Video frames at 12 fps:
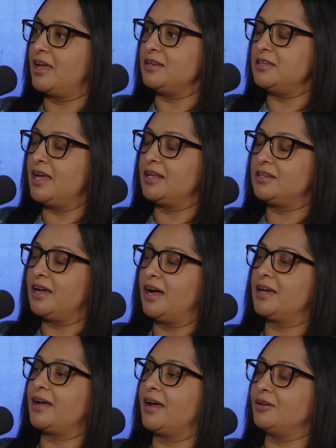And yet,
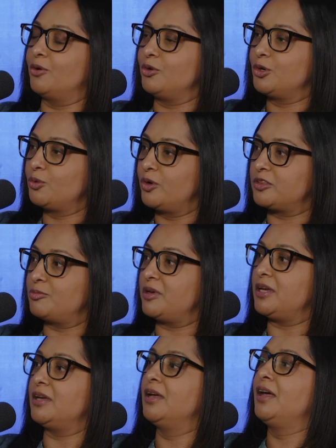God, I know you're with
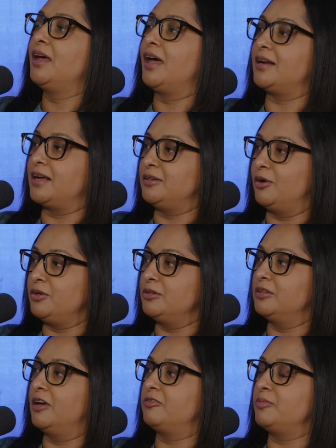me and I know
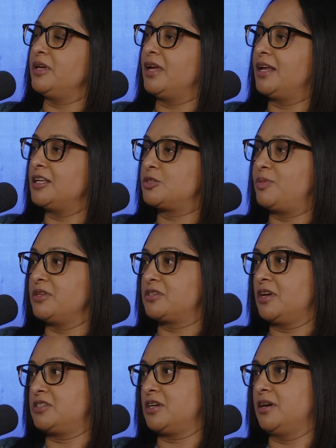you love me. And it's been
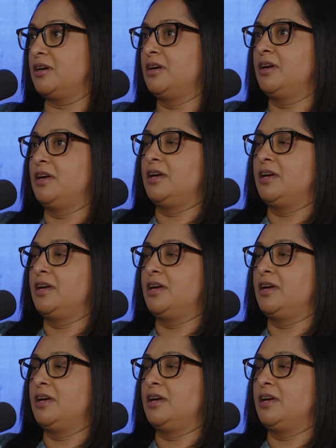such a